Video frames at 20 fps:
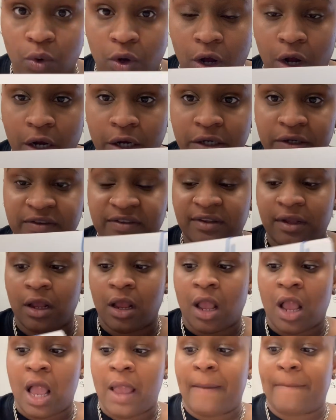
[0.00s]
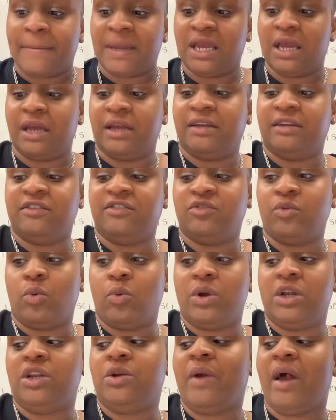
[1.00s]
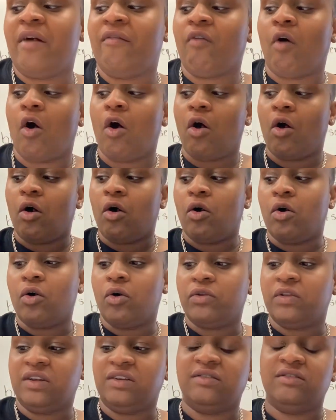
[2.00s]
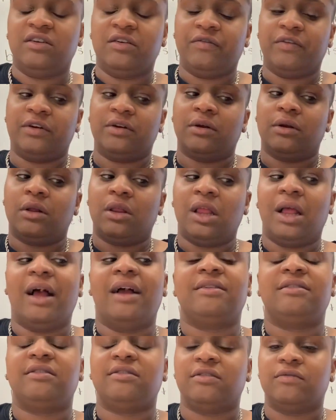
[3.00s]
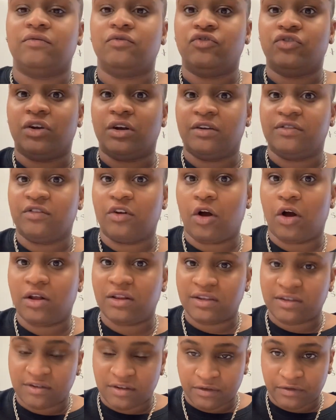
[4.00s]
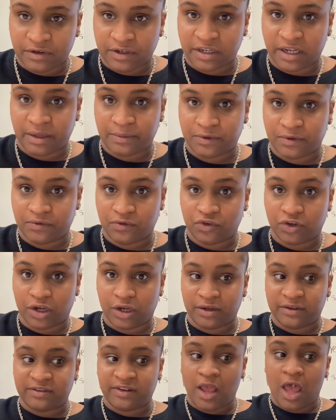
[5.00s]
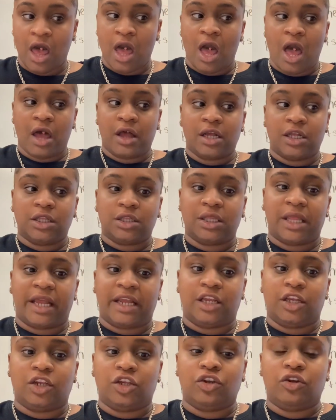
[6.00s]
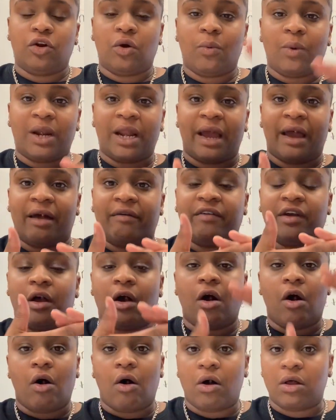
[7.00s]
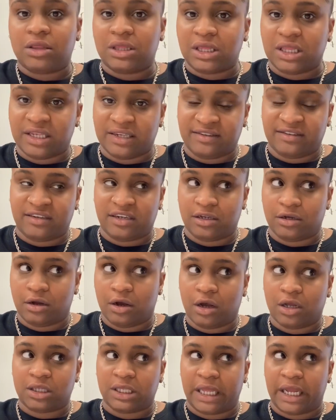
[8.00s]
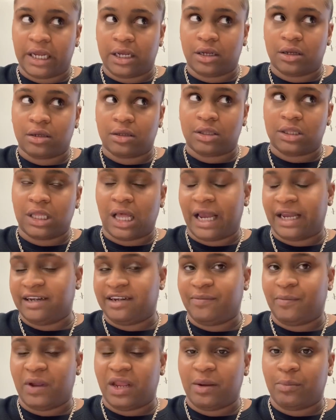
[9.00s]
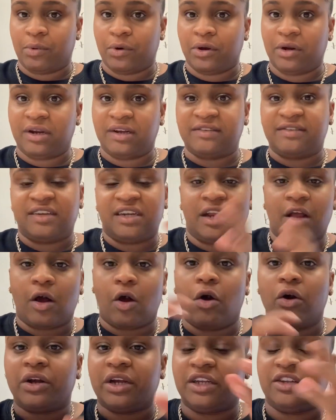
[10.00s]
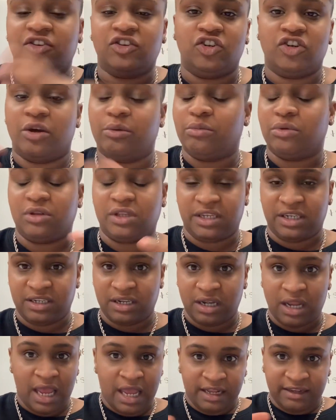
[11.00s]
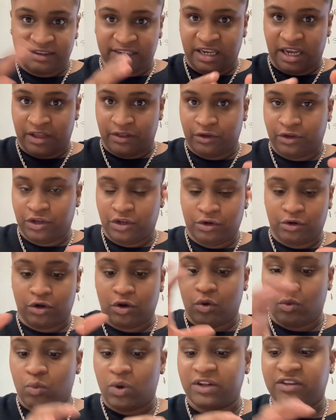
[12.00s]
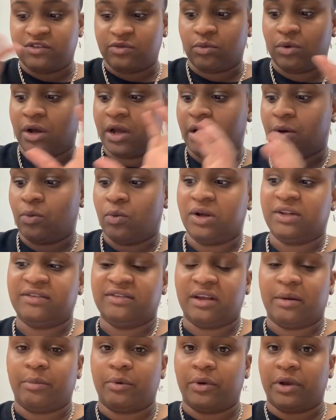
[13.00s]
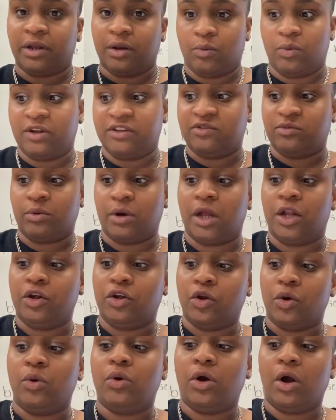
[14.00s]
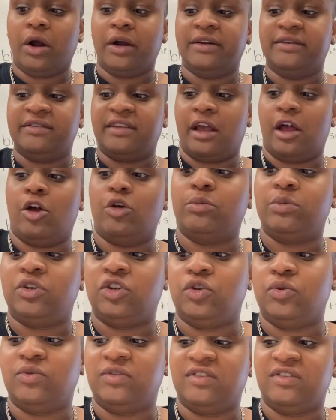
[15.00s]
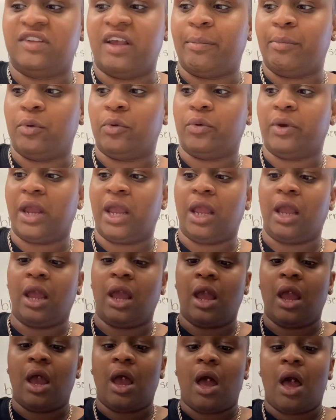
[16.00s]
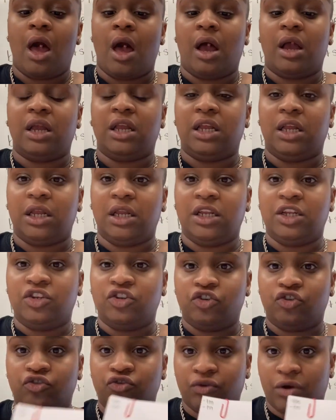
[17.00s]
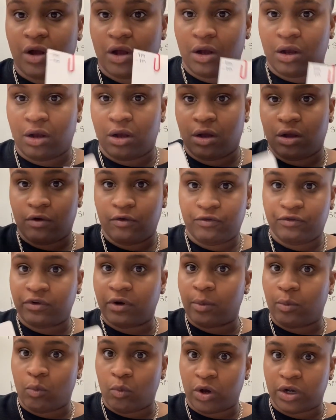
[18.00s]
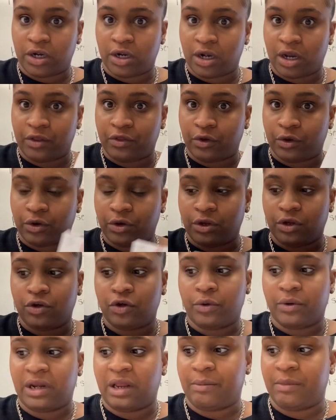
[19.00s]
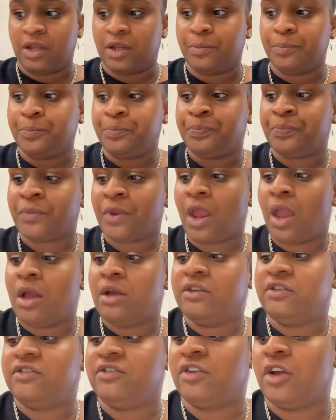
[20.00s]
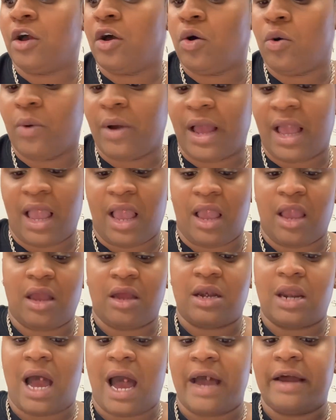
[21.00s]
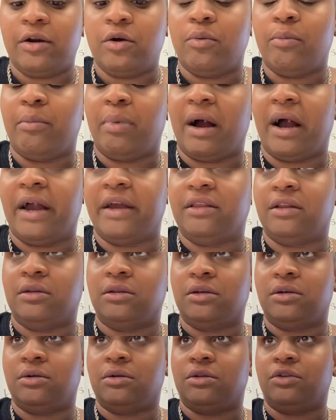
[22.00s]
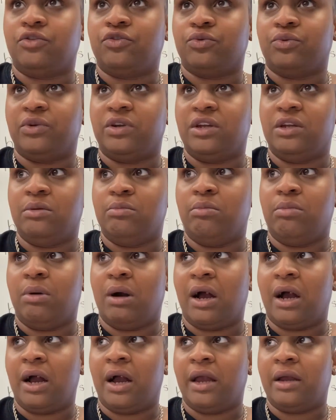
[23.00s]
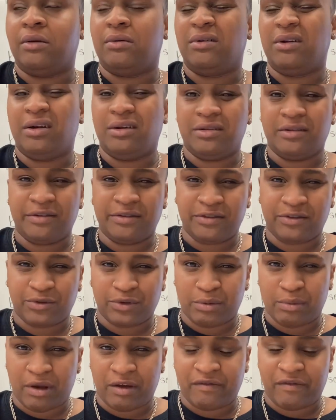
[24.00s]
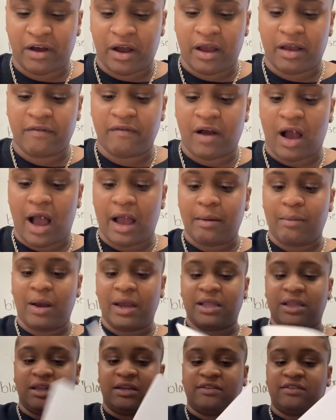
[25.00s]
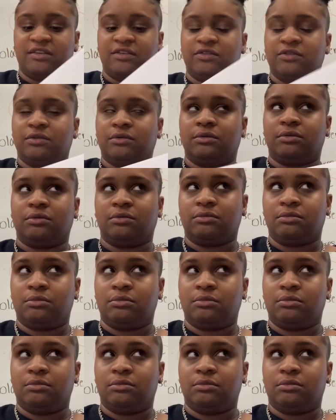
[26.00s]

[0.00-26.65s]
cards. Because when you have all these different classes of drugs, all these different types of drugs, like you don't want to have it all listed on like lined paper, because then it all gets jumbled in together. You don't know what's what, what's separated, what's what. Note cards helps you separate each drug from one another, you know what I mean? So, and I don't buy the little 3 by, what are those, 3 by 5? I buy these are,